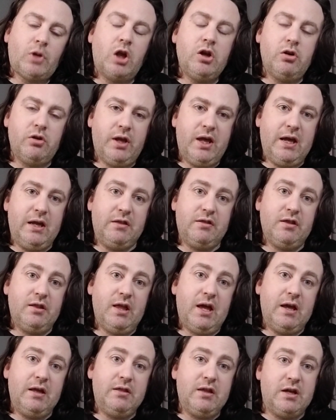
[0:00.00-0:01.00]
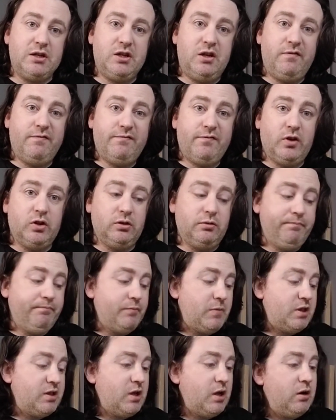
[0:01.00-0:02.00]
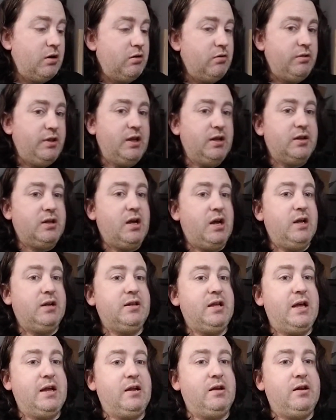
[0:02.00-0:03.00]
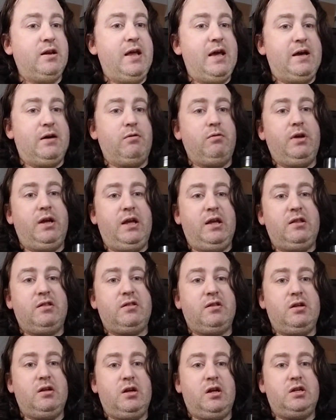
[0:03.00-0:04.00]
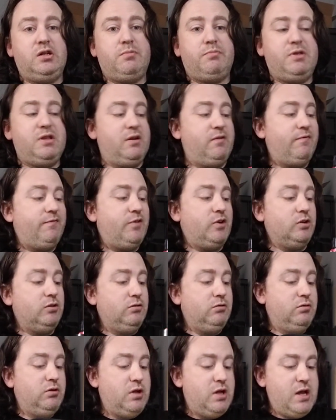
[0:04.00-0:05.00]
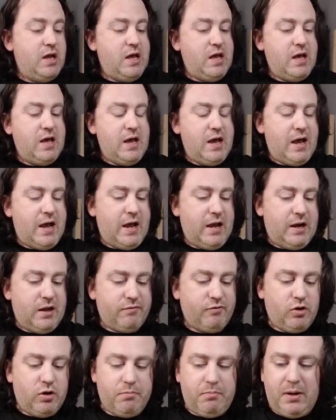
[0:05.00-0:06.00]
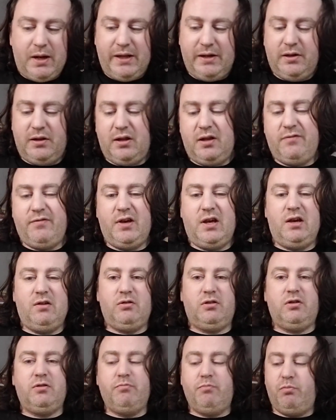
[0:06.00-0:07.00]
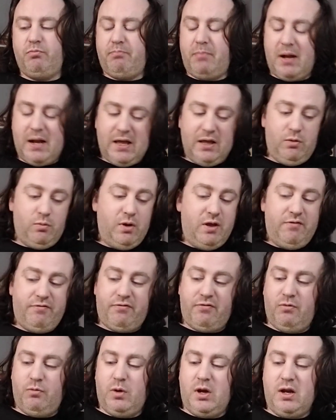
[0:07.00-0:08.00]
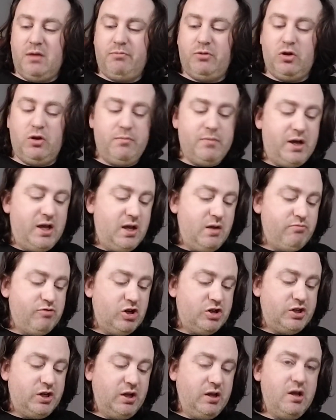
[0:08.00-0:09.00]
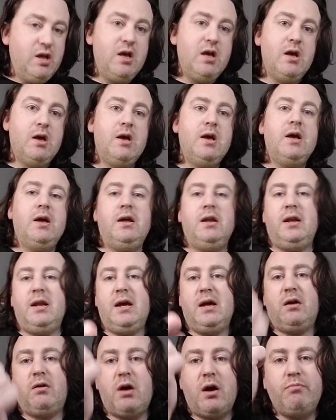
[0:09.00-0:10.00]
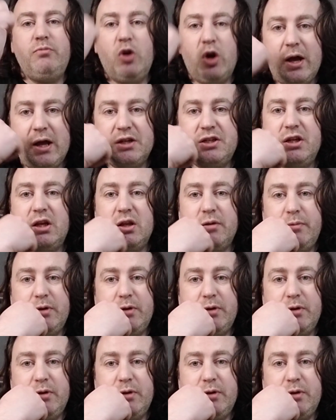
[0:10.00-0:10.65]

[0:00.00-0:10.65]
Okay, so that is actually full. So the entire tank now is 100% full. and I've got plenty of air to play with when I'm doing my airbrushing. Now, I'm not actually going